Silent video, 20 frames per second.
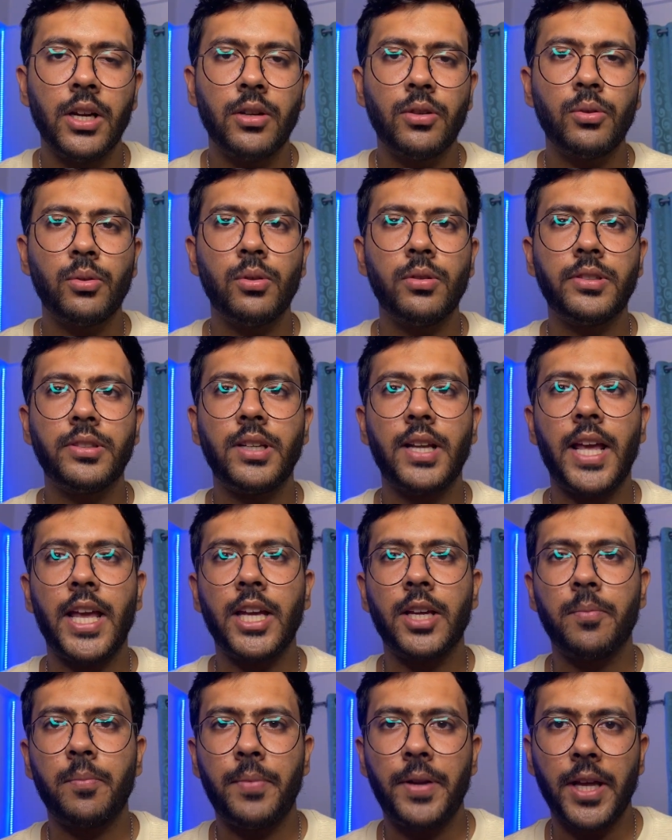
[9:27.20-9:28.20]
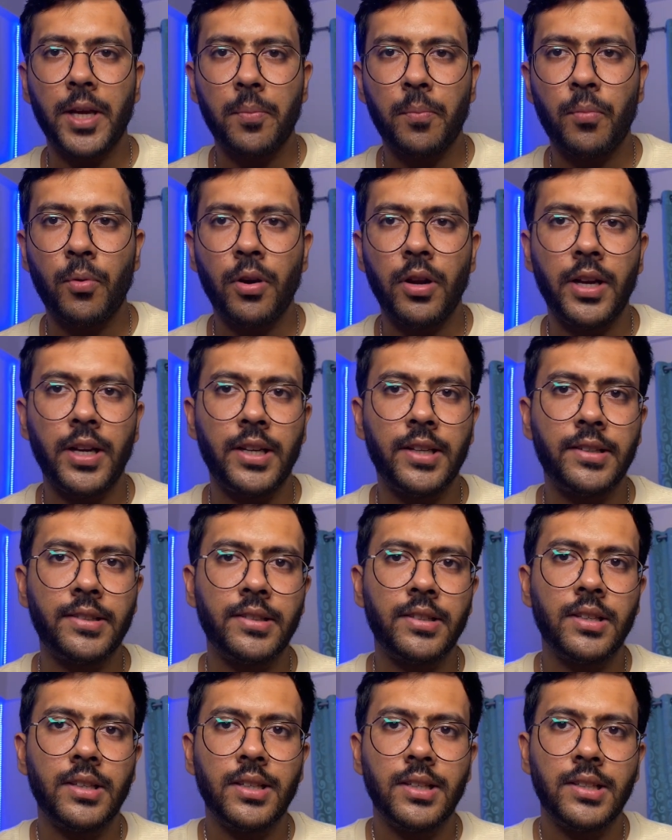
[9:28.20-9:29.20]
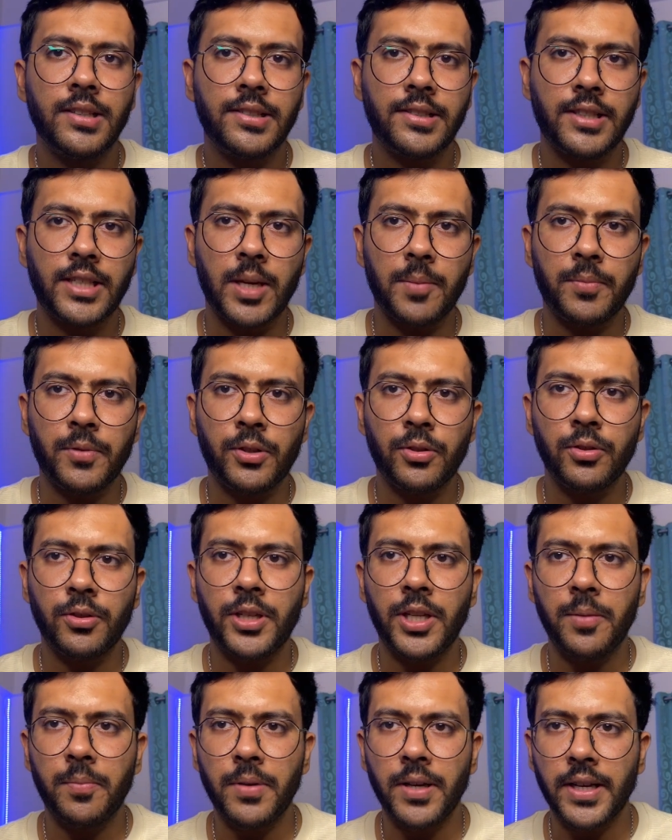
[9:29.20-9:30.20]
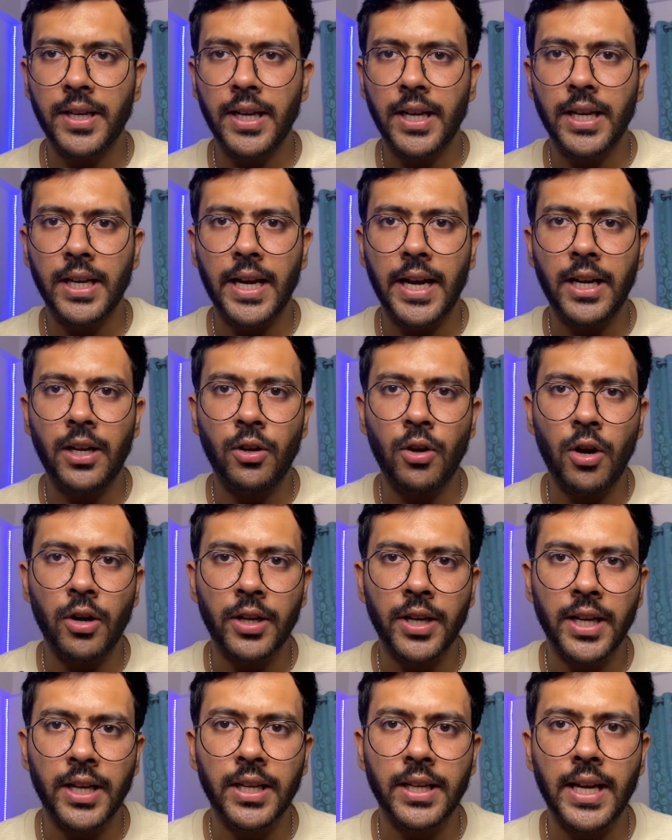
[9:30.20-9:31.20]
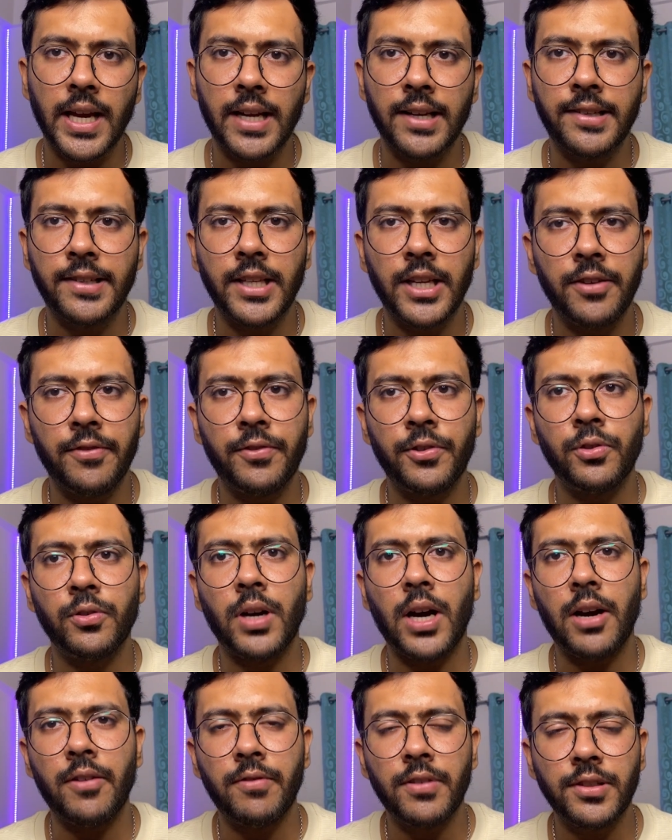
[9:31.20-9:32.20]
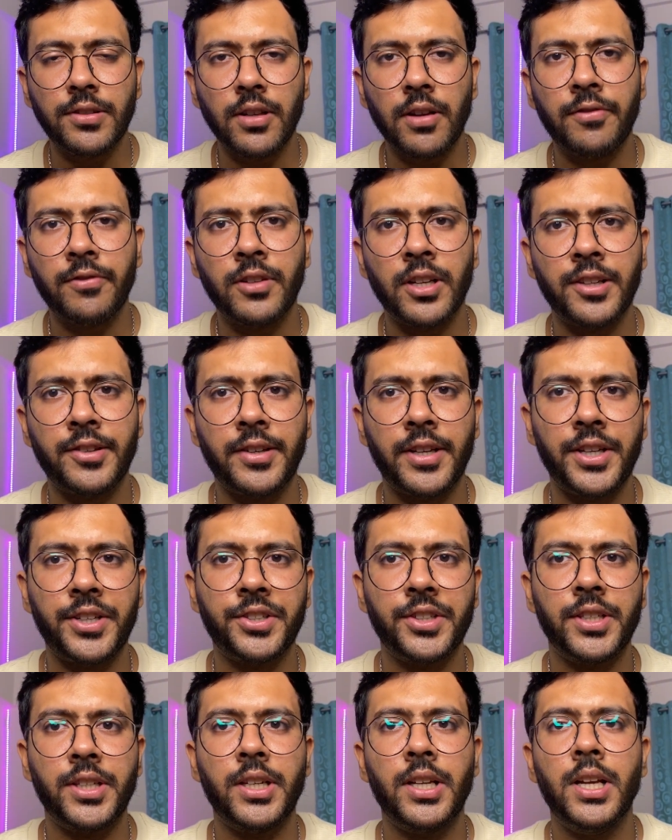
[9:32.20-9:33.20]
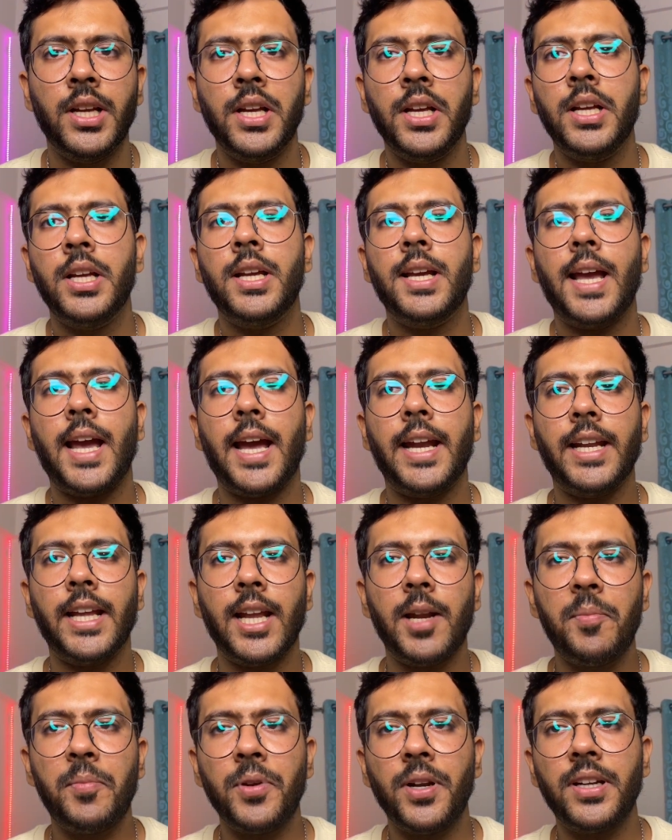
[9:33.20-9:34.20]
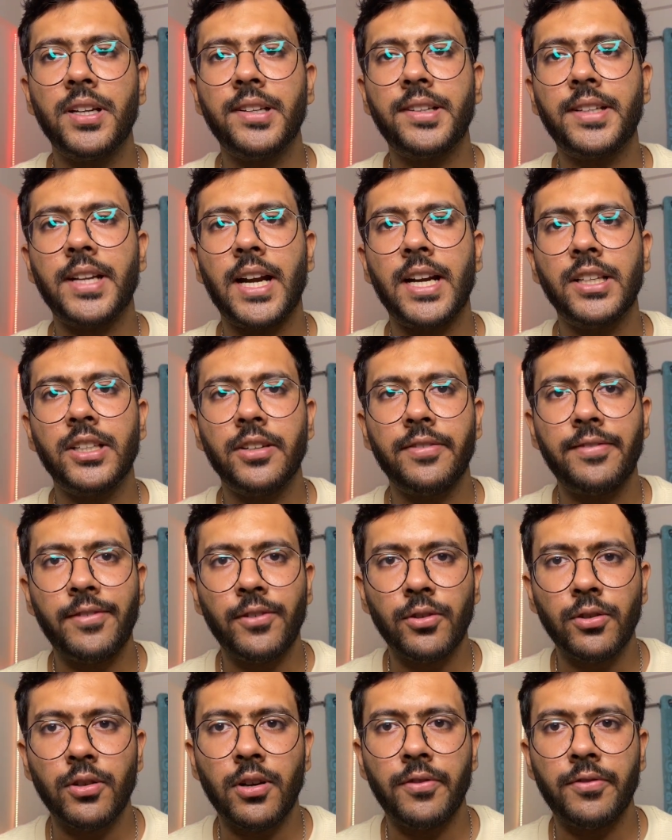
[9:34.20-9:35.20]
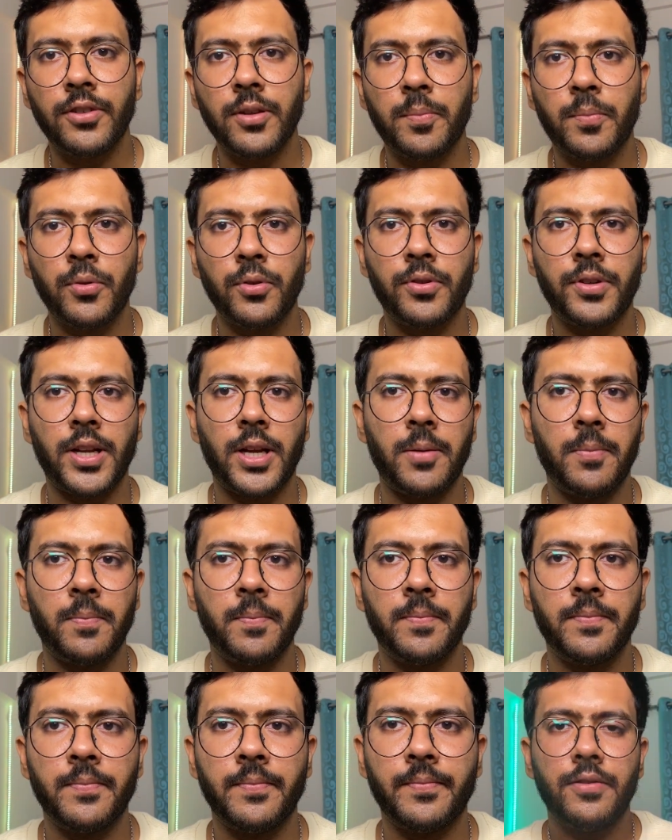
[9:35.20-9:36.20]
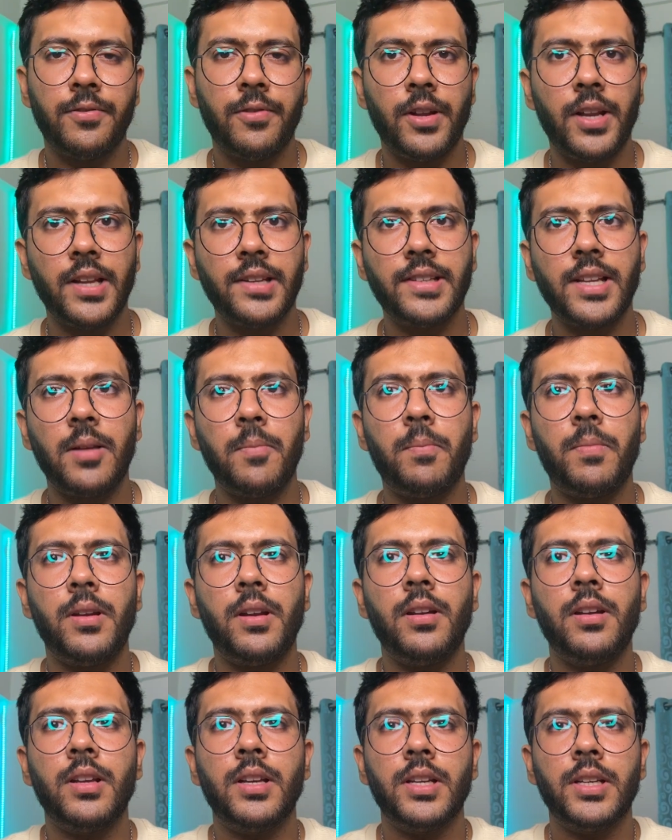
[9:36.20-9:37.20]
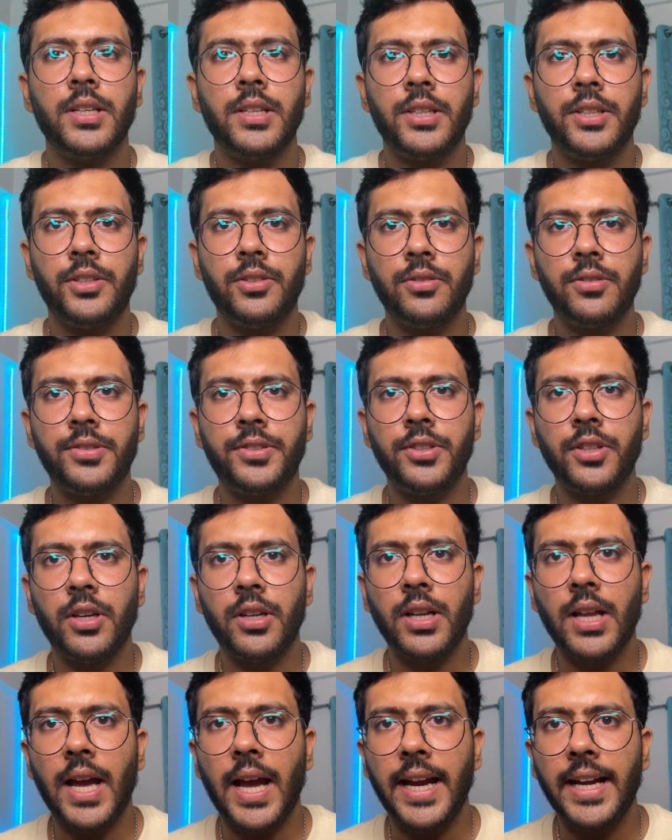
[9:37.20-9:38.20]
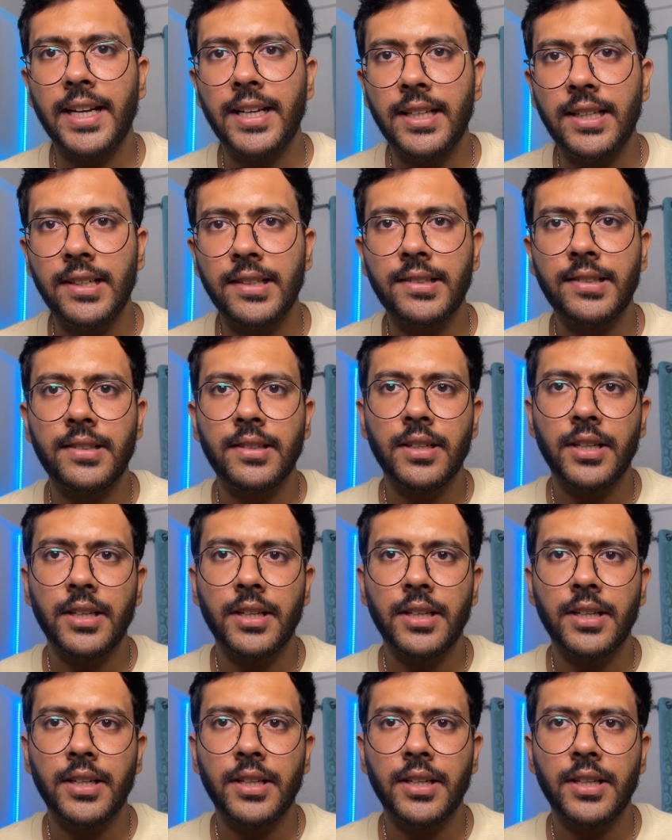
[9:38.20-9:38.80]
Tools like breakpoints, step-through debugging and logging can save you hours of frustration and help you understand the flow of your program. For example, use your IDE's